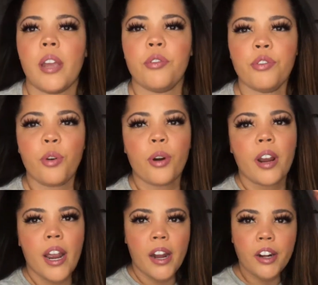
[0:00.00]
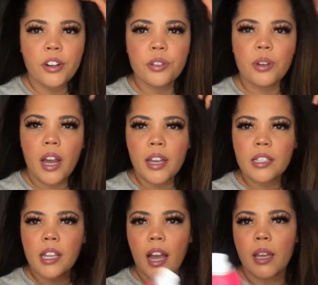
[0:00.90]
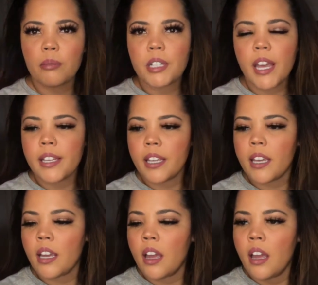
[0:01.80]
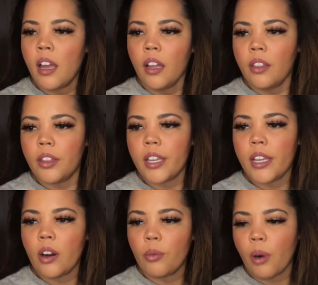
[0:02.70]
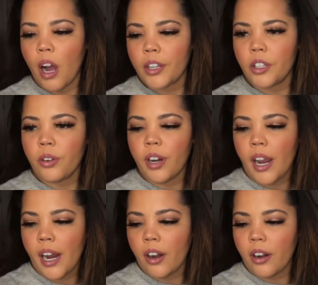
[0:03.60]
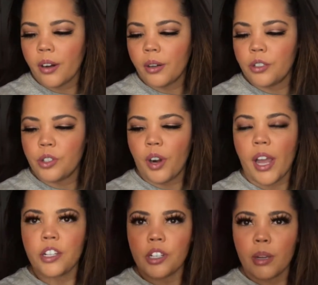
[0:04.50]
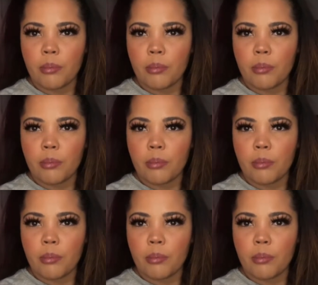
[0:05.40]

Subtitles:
hair, you guys, I am taking the Rock Your Hair Dry Shampoo,